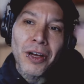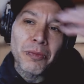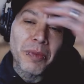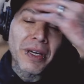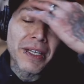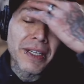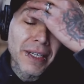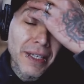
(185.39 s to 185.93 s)

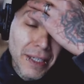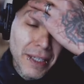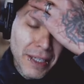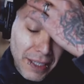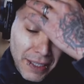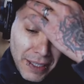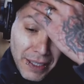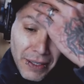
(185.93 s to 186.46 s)
but
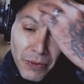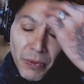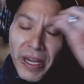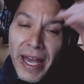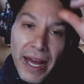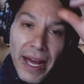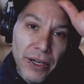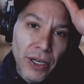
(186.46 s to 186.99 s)
we
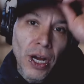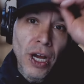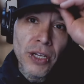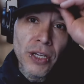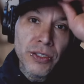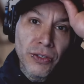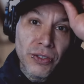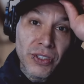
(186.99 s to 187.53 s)
had her
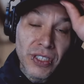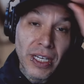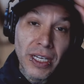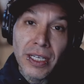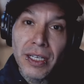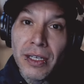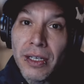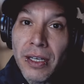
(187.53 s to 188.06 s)
also sing